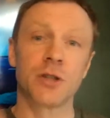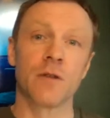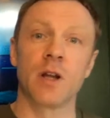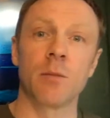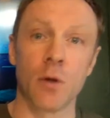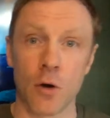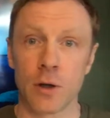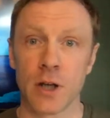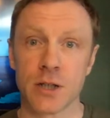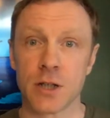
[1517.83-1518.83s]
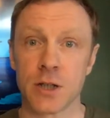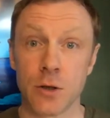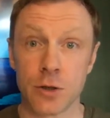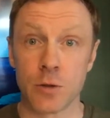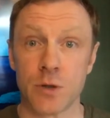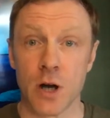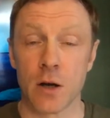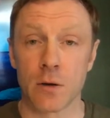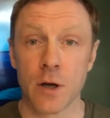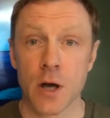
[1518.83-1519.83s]
are all still available on Lizzie's YouTube
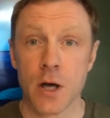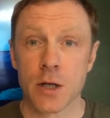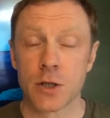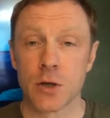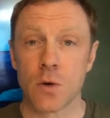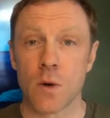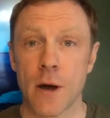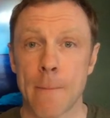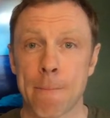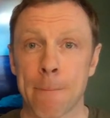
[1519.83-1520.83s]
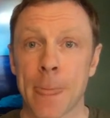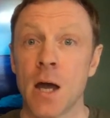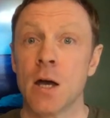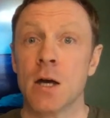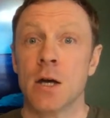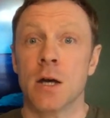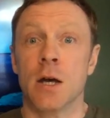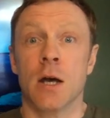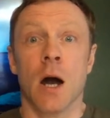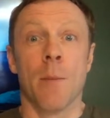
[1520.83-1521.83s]
channel. So
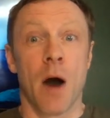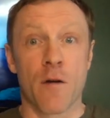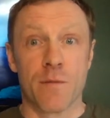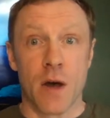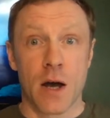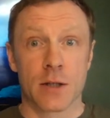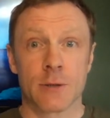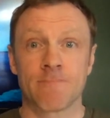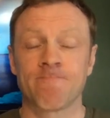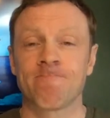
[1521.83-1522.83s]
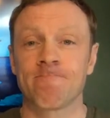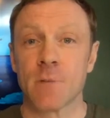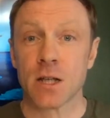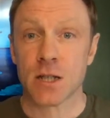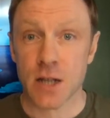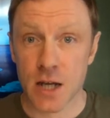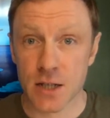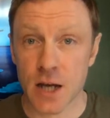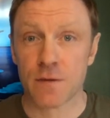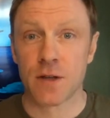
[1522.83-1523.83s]
apart from that, stay
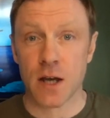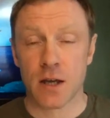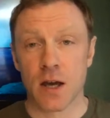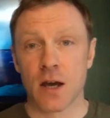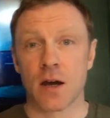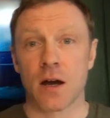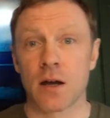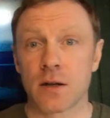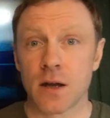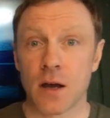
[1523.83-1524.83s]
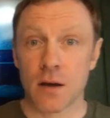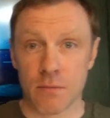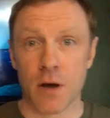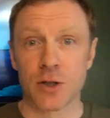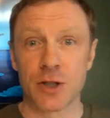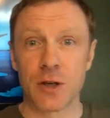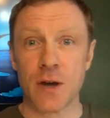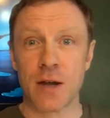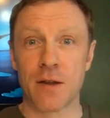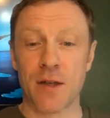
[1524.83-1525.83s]
safe, take care, and I'll see you
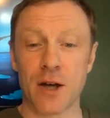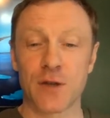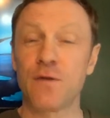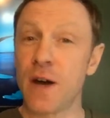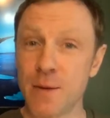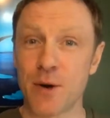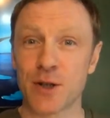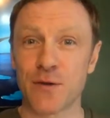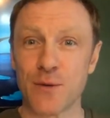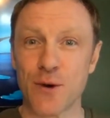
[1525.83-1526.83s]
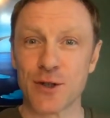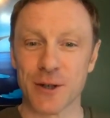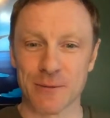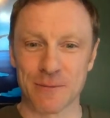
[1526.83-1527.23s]
again. Thanks very much for watching.